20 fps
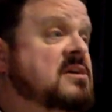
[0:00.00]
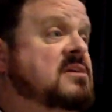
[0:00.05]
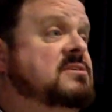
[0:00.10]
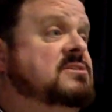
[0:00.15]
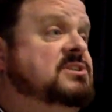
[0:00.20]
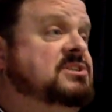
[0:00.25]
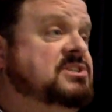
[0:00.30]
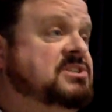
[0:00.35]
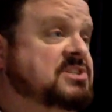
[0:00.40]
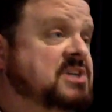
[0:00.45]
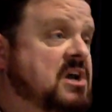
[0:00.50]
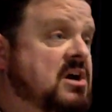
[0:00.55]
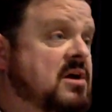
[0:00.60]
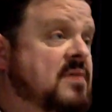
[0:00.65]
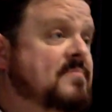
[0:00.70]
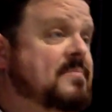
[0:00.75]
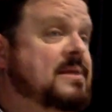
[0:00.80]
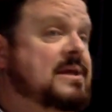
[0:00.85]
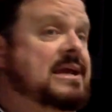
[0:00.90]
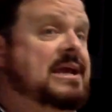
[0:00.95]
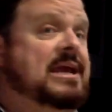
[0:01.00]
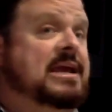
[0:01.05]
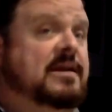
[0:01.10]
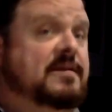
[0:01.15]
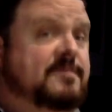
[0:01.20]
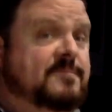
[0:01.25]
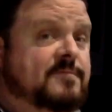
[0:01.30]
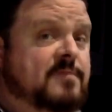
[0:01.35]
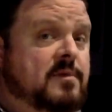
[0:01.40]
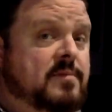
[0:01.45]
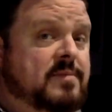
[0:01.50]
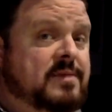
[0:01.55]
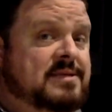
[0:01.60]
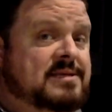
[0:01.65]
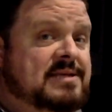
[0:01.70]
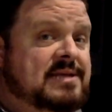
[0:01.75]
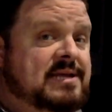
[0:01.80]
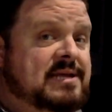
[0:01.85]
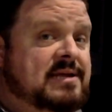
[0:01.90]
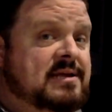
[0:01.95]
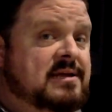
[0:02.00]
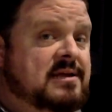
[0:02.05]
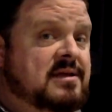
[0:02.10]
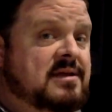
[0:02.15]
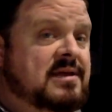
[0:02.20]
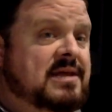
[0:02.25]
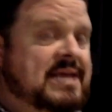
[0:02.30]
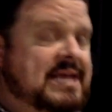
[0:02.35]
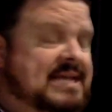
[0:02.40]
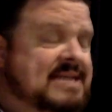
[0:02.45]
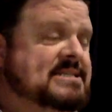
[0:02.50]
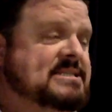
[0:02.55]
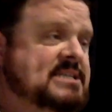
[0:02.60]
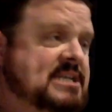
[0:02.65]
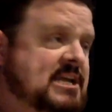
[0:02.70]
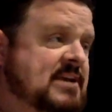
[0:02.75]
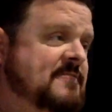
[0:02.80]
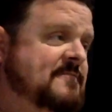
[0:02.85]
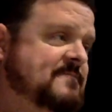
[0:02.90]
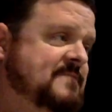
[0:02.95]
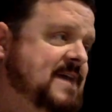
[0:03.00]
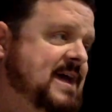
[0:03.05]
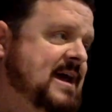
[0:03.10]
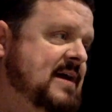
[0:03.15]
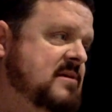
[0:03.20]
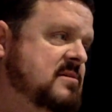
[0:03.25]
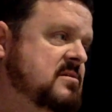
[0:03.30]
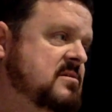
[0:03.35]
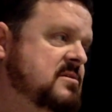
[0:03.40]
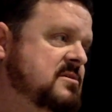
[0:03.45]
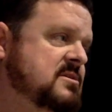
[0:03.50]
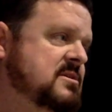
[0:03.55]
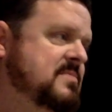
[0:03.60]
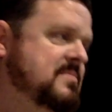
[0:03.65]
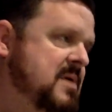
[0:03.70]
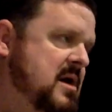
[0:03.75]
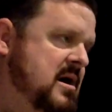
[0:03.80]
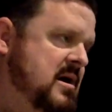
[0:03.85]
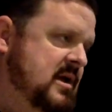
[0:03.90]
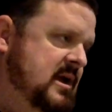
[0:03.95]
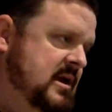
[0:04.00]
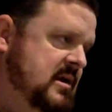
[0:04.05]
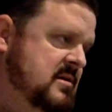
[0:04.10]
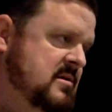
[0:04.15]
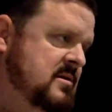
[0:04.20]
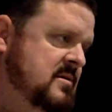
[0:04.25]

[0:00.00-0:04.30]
some infirmity is in fact demonic.